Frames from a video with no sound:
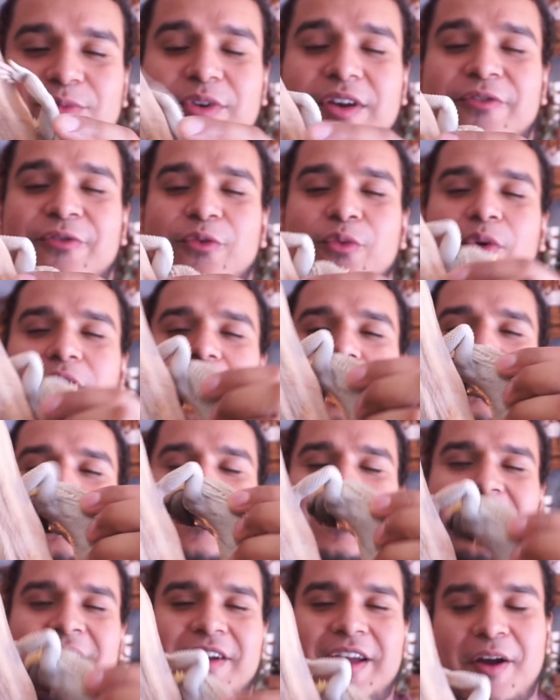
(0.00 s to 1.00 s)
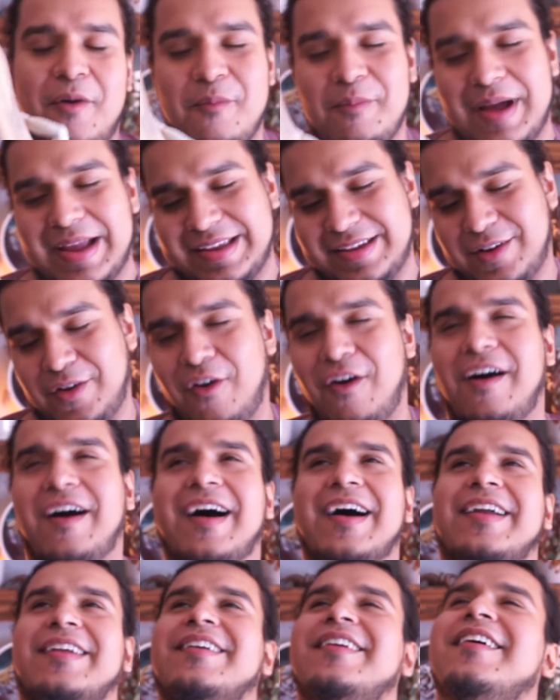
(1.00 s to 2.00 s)
with oh my
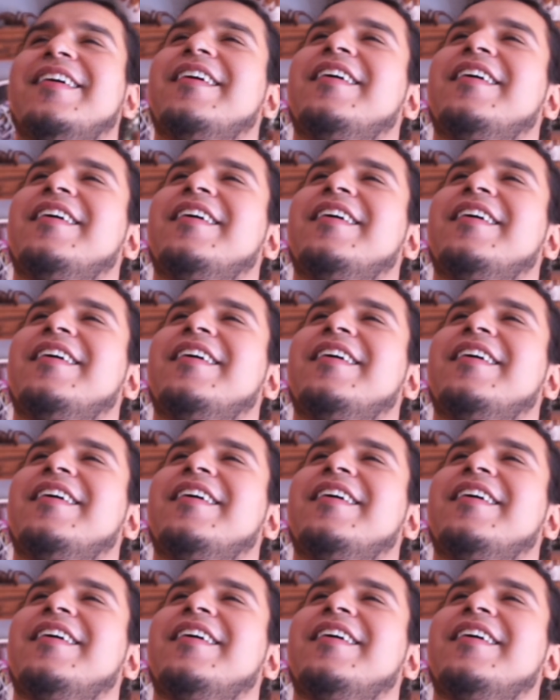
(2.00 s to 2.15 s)
god.